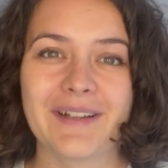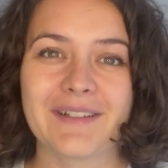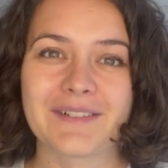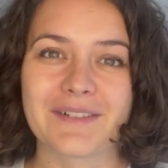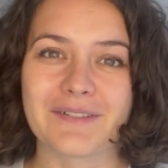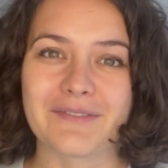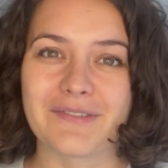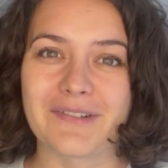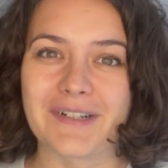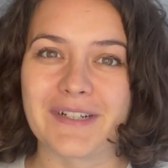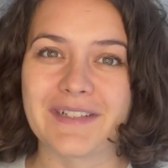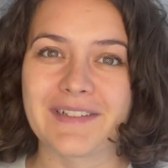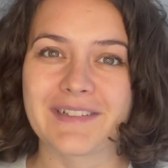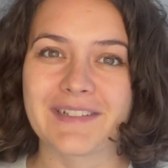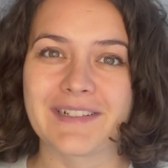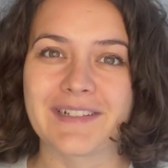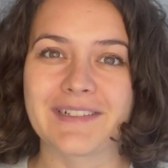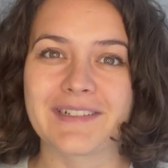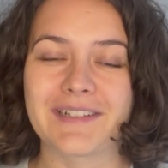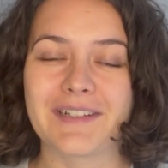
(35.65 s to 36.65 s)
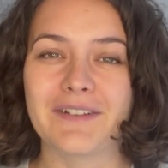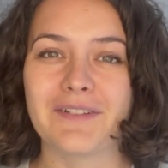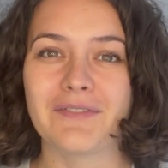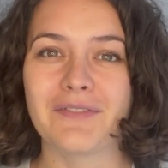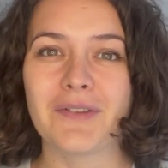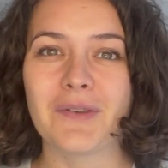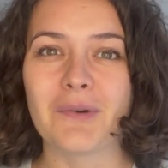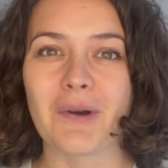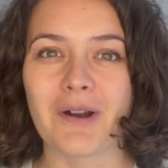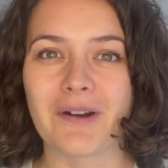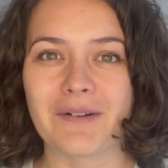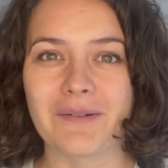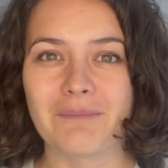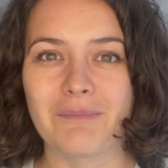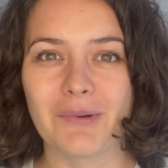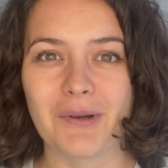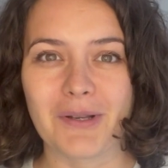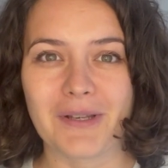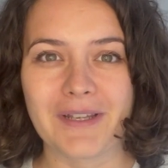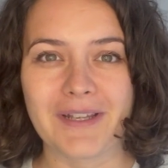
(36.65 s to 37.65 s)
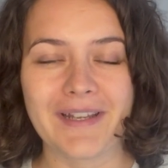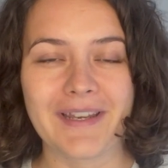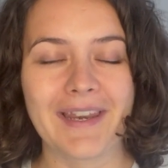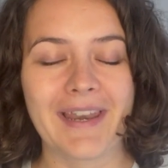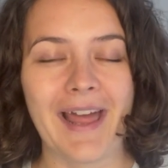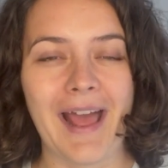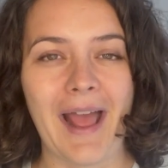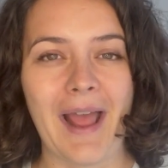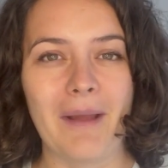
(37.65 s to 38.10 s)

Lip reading: So for instance, if you are in Berlin,